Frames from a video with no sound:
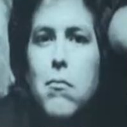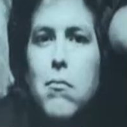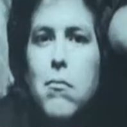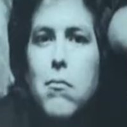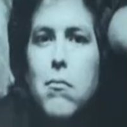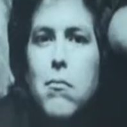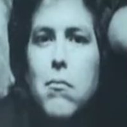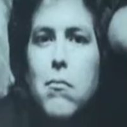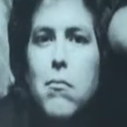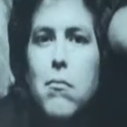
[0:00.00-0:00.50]

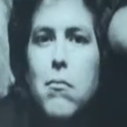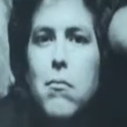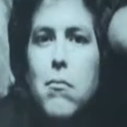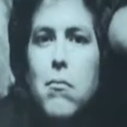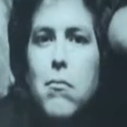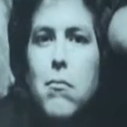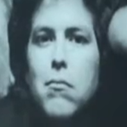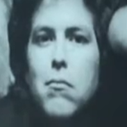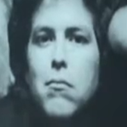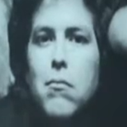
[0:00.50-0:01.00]

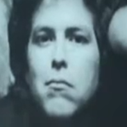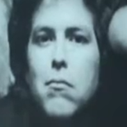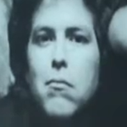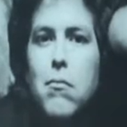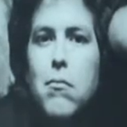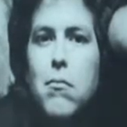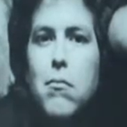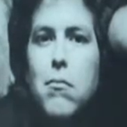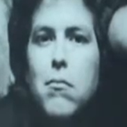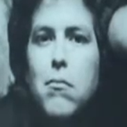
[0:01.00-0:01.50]

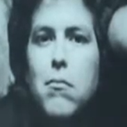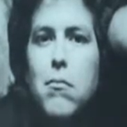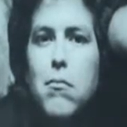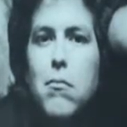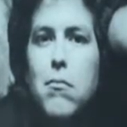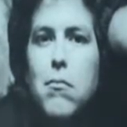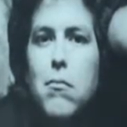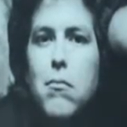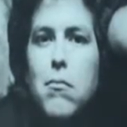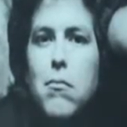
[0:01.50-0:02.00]

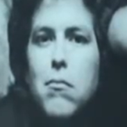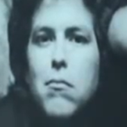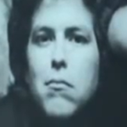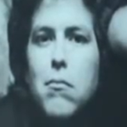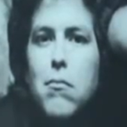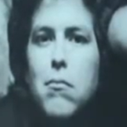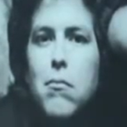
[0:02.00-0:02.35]
This person isn't speaking.